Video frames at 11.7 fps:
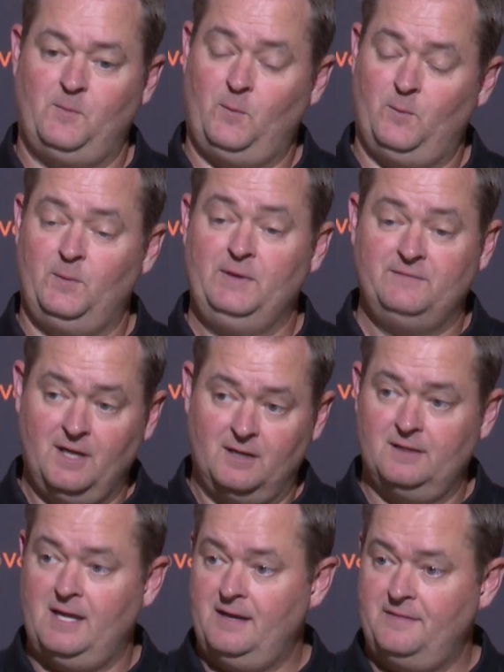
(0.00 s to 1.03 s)
We've done a
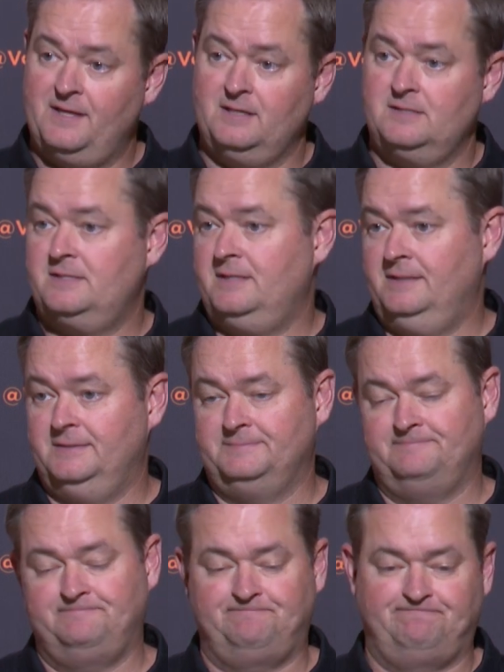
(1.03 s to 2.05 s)
lot of things.
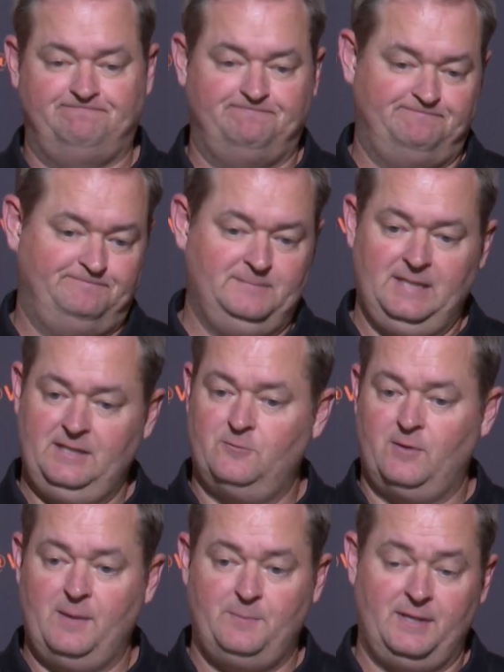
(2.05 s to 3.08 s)
Need to
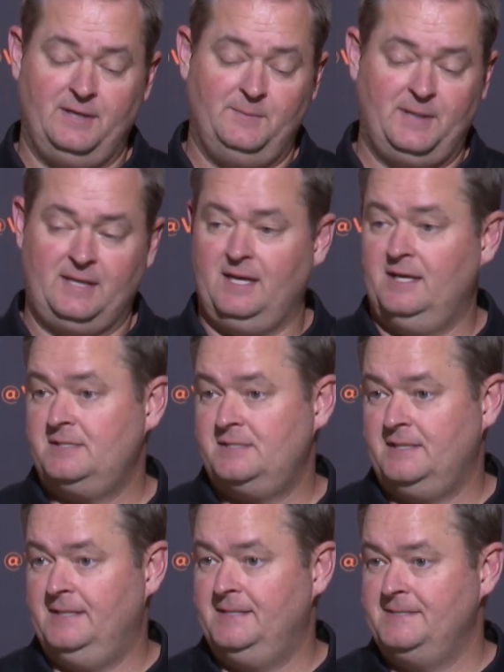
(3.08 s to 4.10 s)
ramp it up, I guess.
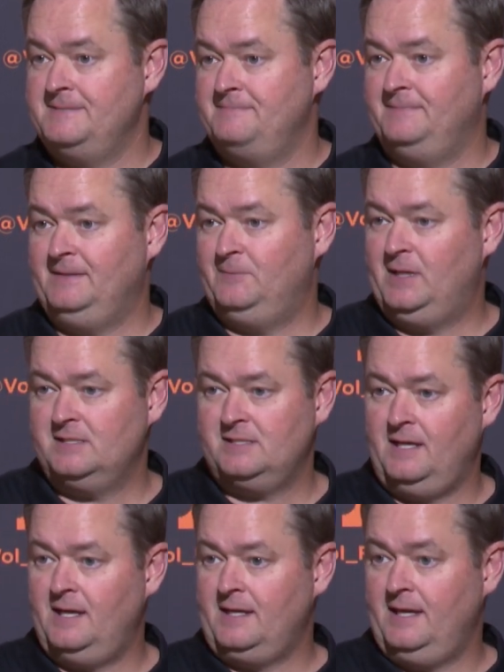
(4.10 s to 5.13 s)
And when I
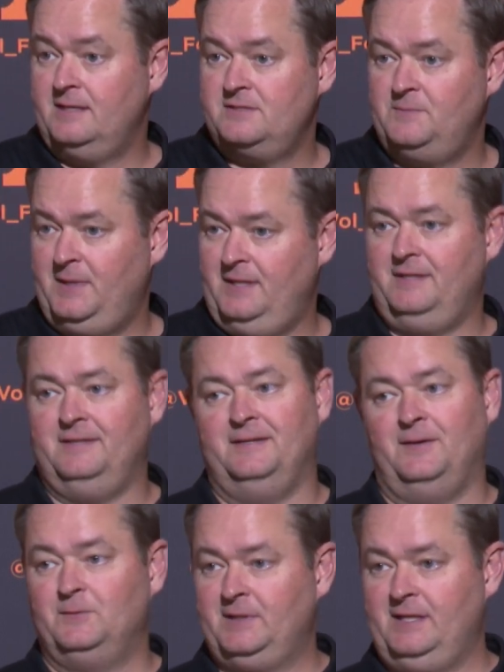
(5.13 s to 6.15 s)
say I guess, meaning
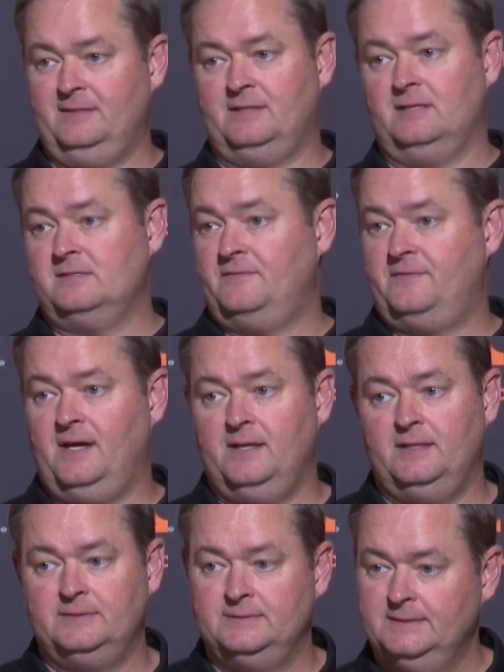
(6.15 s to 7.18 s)
only intensify
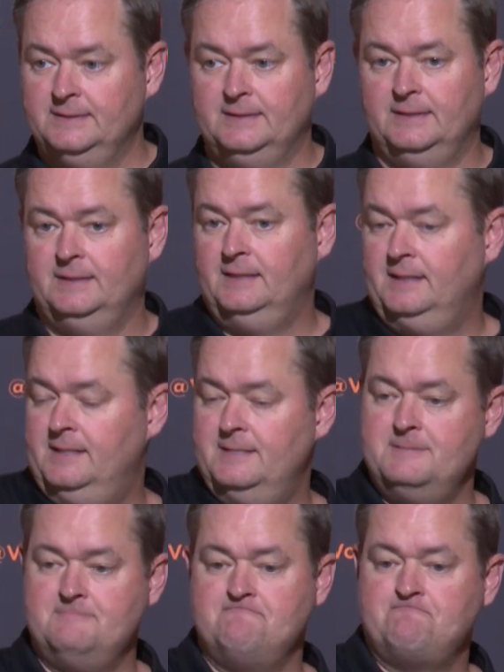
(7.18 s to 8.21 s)
it.
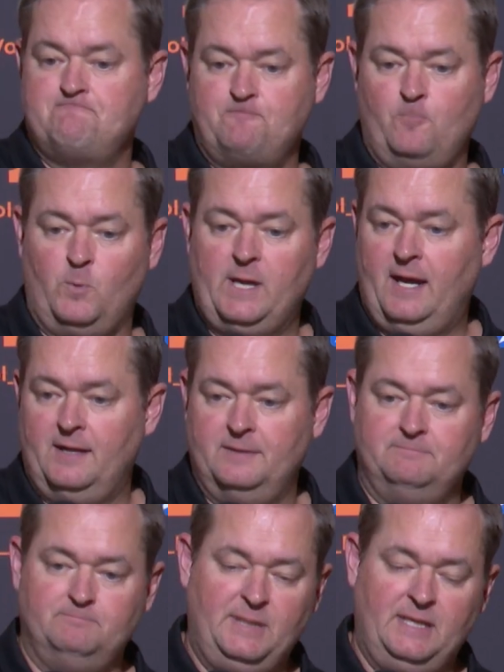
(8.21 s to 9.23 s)
We got to
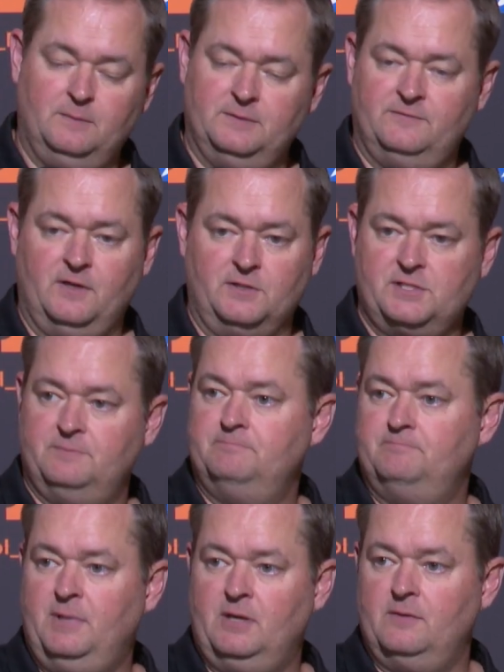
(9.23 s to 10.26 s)
be able to function
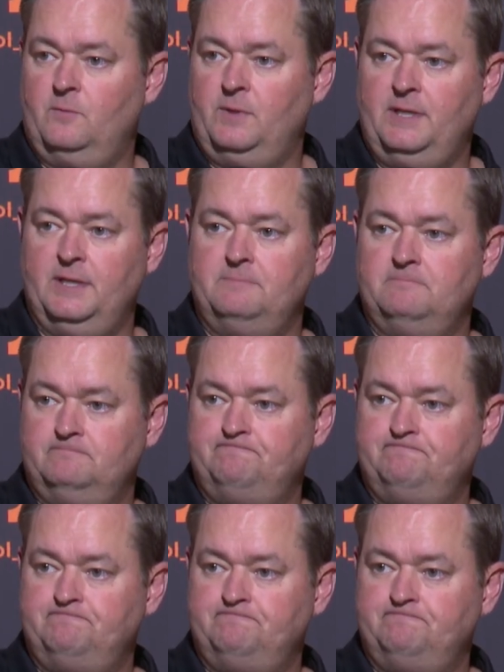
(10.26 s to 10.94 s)
better than we did.